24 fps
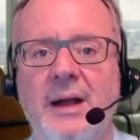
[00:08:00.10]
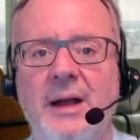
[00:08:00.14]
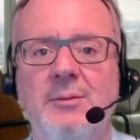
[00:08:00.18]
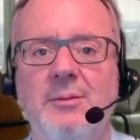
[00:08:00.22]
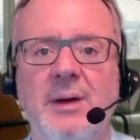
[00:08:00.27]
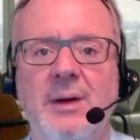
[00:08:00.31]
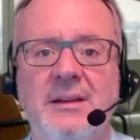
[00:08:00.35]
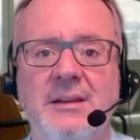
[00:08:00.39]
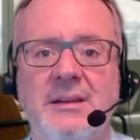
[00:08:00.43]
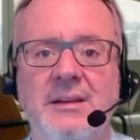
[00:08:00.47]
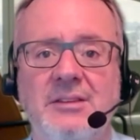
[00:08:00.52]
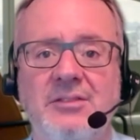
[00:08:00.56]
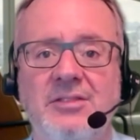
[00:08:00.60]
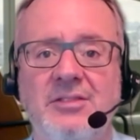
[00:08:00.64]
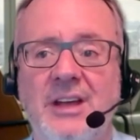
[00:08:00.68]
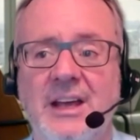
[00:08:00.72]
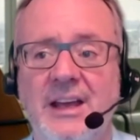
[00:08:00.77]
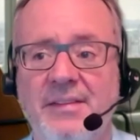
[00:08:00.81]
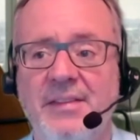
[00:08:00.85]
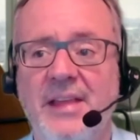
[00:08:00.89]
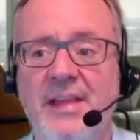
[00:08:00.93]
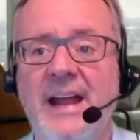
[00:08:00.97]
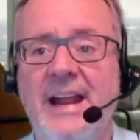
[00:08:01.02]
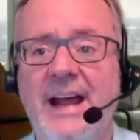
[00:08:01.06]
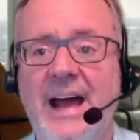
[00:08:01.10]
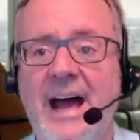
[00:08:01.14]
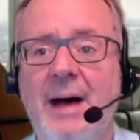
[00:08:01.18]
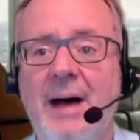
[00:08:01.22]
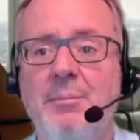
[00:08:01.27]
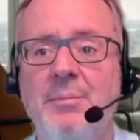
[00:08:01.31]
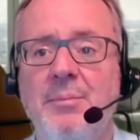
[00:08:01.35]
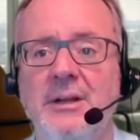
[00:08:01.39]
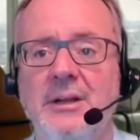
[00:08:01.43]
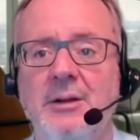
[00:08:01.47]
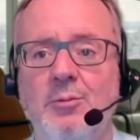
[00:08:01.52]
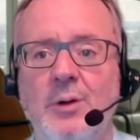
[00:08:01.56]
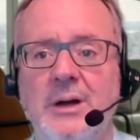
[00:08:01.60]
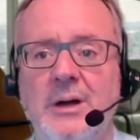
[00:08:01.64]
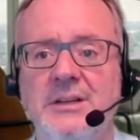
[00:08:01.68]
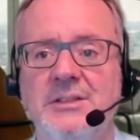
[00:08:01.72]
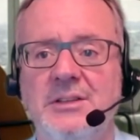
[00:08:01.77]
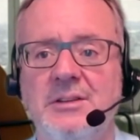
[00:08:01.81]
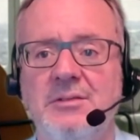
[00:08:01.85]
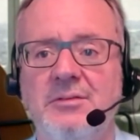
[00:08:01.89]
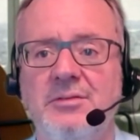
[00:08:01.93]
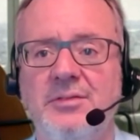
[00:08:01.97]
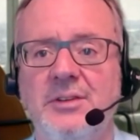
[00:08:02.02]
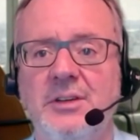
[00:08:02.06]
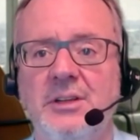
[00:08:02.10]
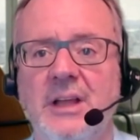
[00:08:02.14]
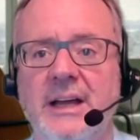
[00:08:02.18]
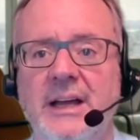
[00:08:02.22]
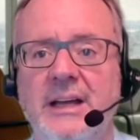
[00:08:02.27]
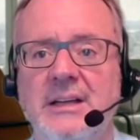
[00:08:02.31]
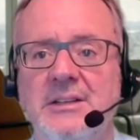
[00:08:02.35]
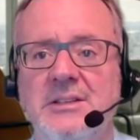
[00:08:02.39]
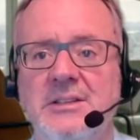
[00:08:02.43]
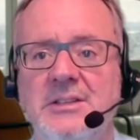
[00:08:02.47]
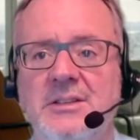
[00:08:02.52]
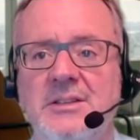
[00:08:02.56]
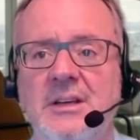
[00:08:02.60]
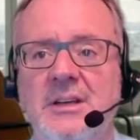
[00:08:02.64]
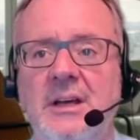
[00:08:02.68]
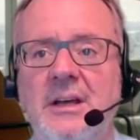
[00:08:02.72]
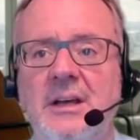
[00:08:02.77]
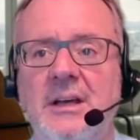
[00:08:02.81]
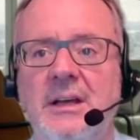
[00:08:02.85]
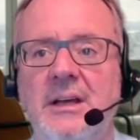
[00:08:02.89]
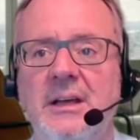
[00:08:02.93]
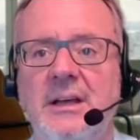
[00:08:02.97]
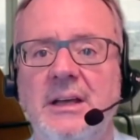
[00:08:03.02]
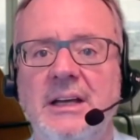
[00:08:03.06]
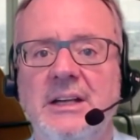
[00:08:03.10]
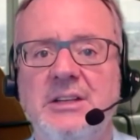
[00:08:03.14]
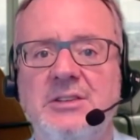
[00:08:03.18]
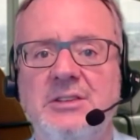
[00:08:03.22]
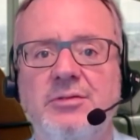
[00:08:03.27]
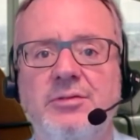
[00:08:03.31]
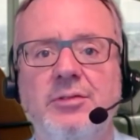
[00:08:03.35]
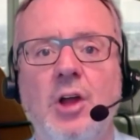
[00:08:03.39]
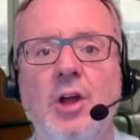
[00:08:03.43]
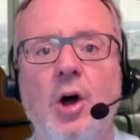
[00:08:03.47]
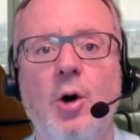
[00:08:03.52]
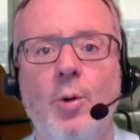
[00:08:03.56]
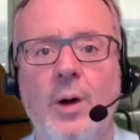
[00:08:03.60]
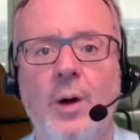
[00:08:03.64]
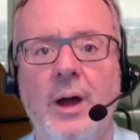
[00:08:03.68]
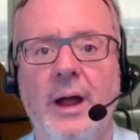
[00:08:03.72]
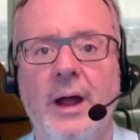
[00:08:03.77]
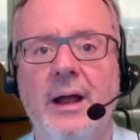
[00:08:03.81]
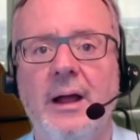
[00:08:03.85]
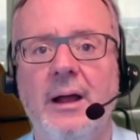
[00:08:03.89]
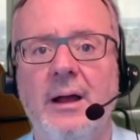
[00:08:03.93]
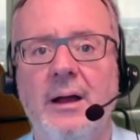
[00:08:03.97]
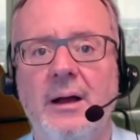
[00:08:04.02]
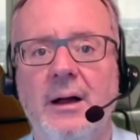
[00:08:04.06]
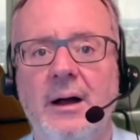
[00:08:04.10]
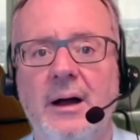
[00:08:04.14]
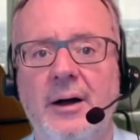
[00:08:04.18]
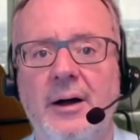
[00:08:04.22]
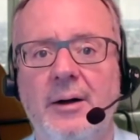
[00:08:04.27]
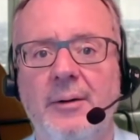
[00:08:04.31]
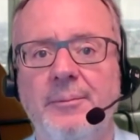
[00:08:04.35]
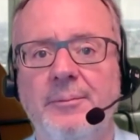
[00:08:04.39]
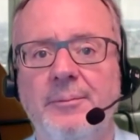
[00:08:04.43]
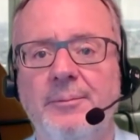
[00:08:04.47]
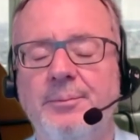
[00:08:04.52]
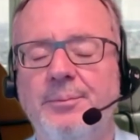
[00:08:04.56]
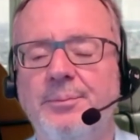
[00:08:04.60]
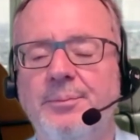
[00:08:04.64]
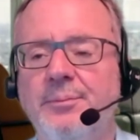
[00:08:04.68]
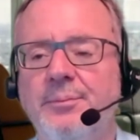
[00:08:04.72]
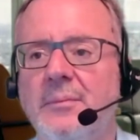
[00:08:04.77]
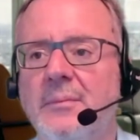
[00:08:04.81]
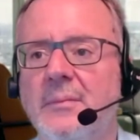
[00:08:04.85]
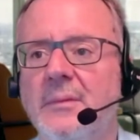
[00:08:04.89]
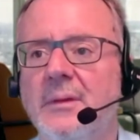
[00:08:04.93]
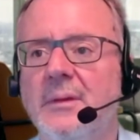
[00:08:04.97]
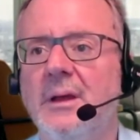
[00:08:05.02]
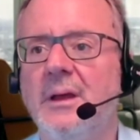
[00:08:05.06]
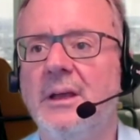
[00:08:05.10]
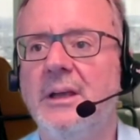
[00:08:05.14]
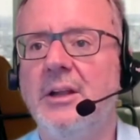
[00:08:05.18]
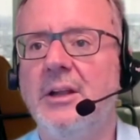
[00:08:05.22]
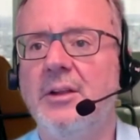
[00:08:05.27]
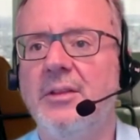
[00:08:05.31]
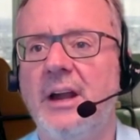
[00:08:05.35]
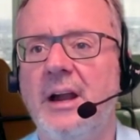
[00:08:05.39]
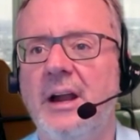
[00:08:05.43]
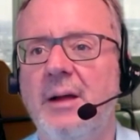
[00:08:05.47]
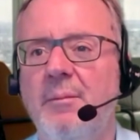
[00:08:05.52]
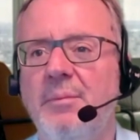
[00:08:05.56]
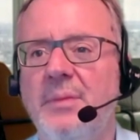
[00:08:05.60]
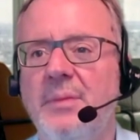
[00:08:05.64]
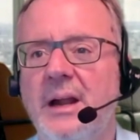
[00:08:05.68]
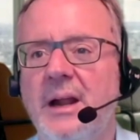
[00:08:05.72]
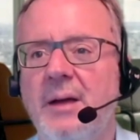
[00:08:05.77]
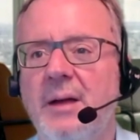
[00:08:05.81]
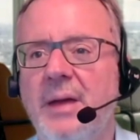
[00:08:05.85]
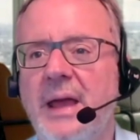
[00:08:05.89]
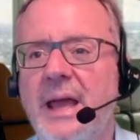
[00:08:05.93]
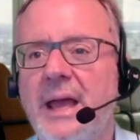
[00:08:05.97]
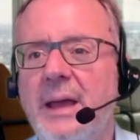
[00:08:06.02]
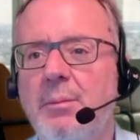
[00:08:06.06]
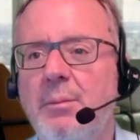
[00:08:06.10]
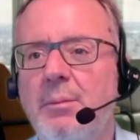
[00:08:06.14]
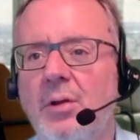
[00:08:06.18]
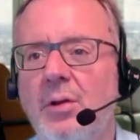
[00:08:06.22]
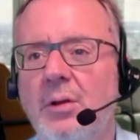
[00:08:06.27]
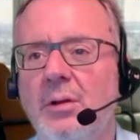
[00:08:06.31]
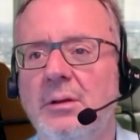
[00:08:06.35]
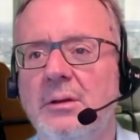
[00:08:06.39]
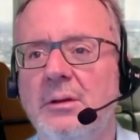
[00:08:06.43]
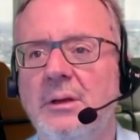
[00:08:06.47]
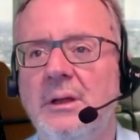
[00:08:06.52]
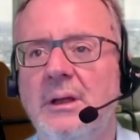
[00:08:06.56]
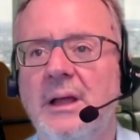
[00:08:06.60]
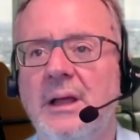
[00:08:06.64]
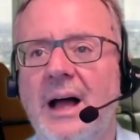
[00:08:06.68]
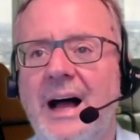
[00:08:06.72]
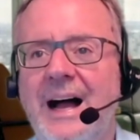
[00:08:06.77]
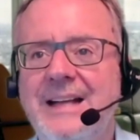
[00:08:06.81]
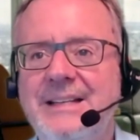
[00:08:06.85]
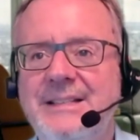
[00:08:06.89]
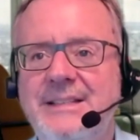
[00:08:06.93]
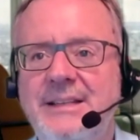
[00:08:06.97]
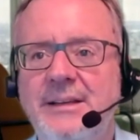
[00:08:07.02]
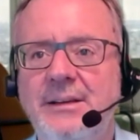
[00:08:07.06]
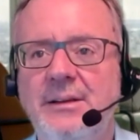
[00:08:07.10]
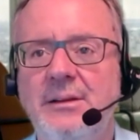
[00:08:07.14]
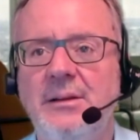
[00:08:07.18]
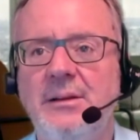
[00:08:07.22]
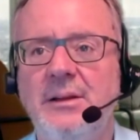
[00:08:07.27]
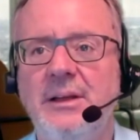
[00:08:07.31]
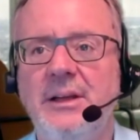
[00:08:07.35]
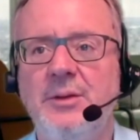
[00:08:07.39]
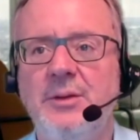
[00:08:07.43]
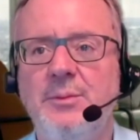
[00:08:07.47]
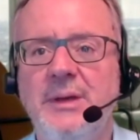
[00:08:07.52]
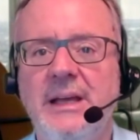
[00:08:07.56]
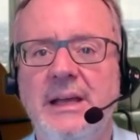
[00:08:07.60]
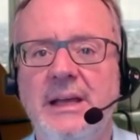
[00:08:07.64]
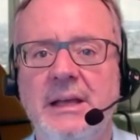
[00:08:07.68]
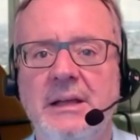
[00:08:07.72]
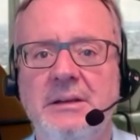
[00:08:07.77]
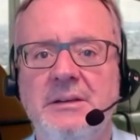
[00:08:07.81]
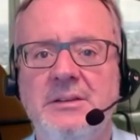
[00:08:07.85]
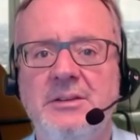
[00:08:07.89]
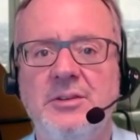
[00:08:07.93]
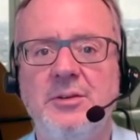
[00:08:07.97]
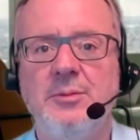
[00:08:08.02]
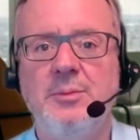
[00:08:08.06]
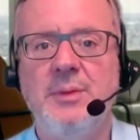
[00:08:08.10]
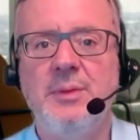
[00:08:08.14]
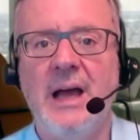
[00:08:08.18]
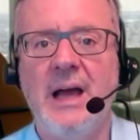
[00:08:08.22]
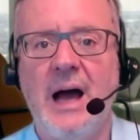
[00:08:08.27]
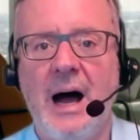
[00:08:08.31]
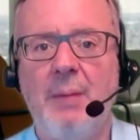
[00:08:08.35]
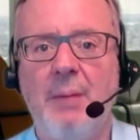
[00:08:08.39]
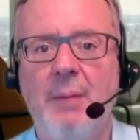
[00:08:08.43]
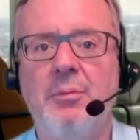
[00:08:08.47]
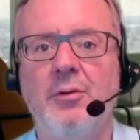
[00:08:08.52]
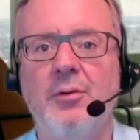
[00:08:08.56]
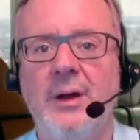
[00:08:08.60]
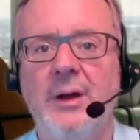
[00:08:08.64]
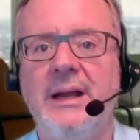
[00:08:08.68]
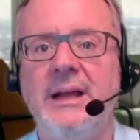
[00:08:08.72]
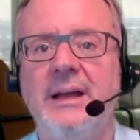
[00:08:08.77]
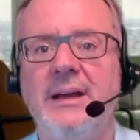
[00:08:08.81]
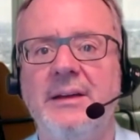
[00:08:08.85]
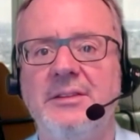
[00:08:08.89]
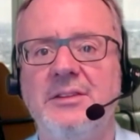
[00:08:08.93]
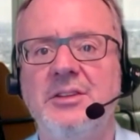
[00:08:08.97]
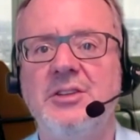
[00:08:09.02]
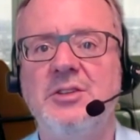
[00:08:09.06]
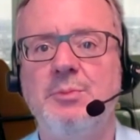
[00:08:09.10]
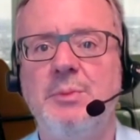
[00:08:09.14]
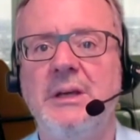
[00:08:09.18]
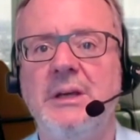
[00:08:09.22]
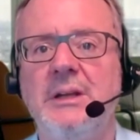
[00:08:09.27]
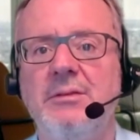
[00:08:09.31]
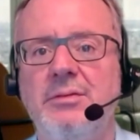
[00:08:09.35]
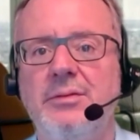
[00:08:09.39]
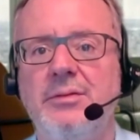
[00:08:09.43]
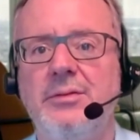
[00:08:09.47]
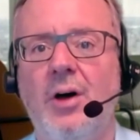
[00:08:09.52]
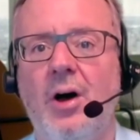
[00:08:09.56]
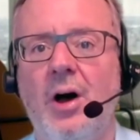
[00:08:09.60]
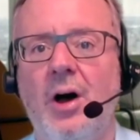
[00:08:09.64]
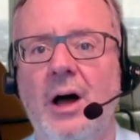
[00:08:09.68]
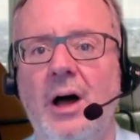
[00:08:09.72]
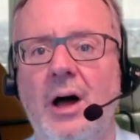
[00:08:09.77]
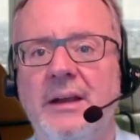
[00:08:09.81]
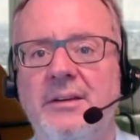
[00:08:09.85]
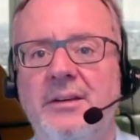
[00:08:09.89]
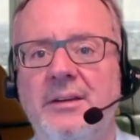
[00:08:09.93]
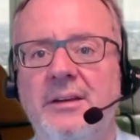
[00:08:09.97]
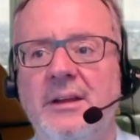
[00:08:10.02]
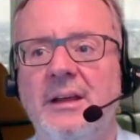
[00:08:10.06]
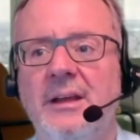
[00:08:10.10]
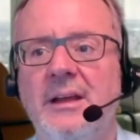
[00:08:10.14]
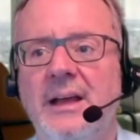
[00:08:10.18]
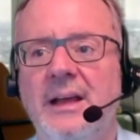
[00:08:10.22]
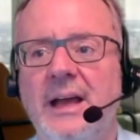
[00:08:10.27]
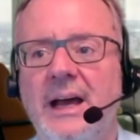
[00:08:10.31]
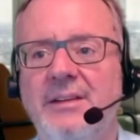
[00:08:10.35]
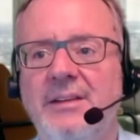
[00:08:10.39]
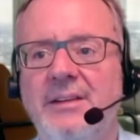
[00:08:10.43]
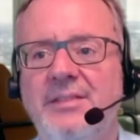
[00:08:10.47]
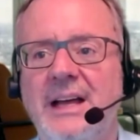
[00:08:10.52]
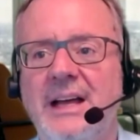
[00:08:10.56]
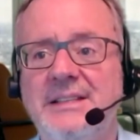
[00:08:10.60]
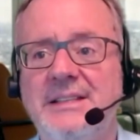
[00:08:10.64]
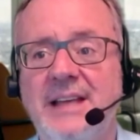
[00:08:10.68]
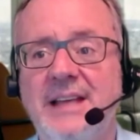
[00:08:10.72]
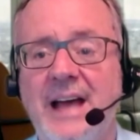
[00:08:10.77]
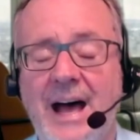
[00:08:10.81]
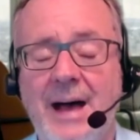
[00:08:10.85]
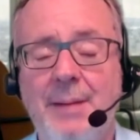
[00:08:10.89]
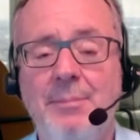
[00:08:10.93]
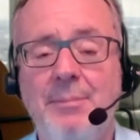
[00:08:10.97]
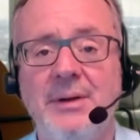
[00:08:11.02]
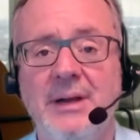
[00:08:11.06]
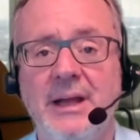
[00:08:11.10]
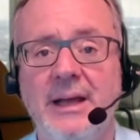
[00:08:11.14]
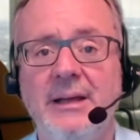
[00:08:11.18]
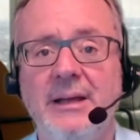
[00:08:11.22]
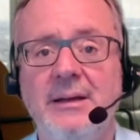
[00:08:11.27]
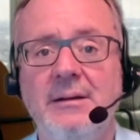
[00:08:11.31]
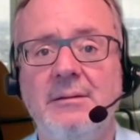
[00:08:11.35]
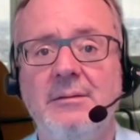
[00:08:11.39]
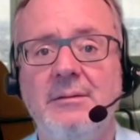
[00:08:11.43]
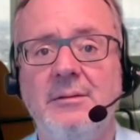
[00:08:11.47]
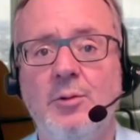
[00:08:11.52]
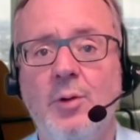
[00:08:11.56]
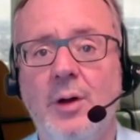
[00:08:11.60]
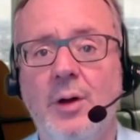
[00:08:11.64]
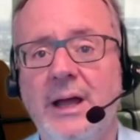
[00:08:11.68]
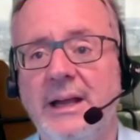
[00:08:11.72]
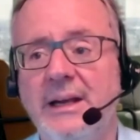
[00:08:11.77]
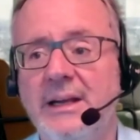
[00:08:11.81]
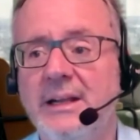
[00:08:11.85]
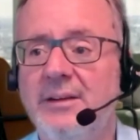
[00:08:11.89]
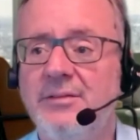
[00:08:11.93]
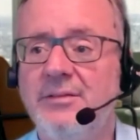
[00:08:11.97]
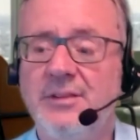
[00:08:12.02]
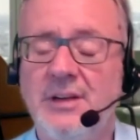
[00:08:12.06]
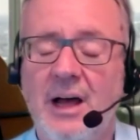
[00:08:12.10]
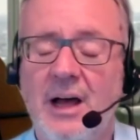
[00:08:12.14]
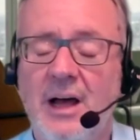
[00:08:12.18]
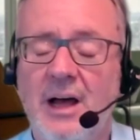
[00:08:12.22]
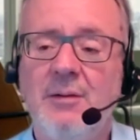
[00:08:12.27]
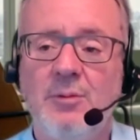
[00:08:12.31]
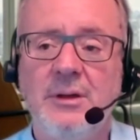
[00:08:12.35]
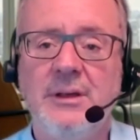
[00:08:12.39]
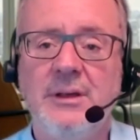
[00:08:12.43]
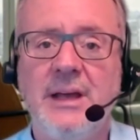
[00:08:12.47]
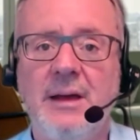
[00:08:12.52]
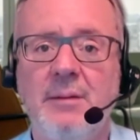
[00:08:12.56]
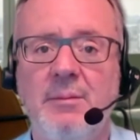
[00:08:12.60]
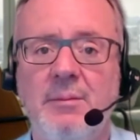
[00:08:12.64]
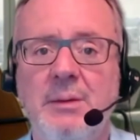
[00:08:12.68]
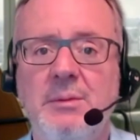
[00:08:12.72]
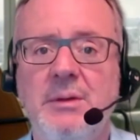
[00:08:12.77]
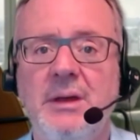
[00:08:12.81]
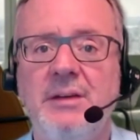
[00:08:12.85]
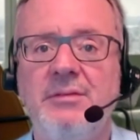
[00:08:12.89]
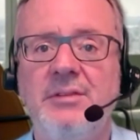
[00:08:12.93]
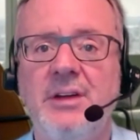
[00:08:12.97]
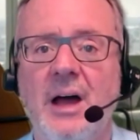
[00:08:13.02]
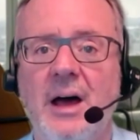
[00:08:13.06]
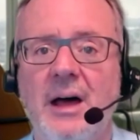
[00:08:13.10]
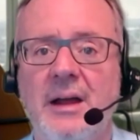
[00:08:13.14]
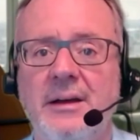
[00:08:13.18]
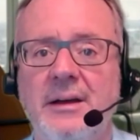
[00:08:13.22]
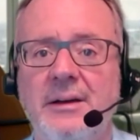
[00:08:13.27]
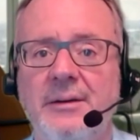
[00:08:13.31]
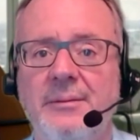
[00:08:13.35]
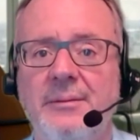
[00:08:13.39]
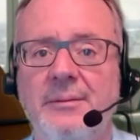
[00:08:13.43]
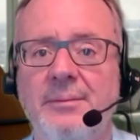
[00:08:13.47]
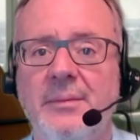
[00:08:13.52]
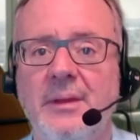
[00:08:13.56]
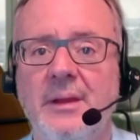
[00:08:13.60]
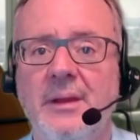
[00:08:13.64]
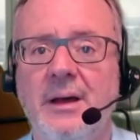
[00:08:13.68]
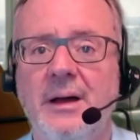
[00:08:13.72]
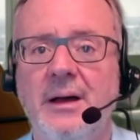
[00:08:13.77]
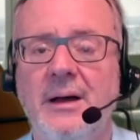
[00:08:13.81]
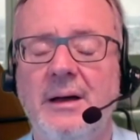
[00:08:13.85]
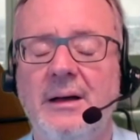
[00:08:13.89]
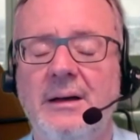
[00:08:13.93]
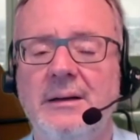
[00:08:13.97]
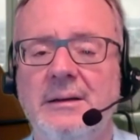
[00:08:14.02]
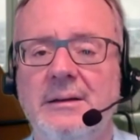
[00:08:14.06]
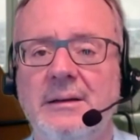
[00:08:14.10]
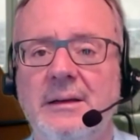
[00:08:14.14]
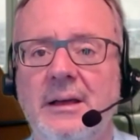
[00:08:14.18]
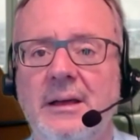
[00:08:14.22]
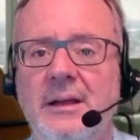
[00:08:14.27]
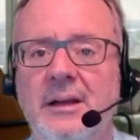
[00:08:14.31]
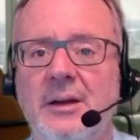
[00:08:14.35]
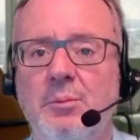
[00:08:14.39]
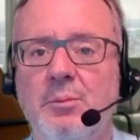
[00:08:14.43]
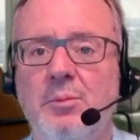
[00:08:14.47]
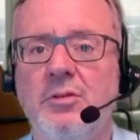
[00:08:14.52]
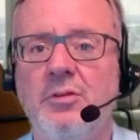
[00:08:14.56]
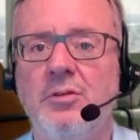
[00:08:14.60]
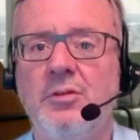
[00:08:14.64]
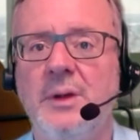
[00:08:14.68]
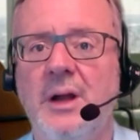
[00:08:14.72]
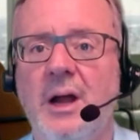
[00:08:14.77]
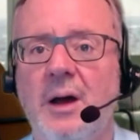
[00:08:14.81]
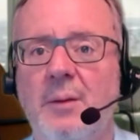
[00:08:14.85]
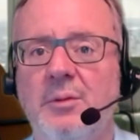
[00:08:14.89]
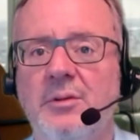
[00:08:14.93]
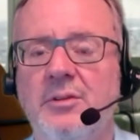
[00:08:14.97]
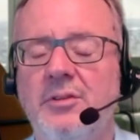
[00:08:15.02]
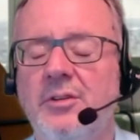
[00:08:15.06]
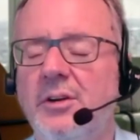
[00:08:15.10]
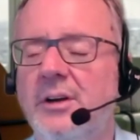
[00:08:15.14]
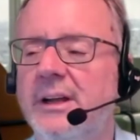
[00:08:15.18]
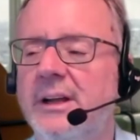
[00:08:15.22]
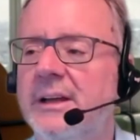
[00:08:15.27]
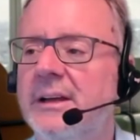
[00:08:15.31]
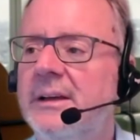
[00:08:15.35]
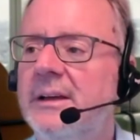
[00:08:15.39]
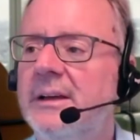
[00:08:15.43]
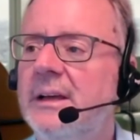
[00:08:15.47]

about things? Can that happen in ways that feel like it's it's flowing? Um, you know, that I'm that I'm able, ideally, to be to be operating at the speed of thought, and if that's happening, great. And if not, well, yeah, maybe I've got a uh, an improvement opportunity.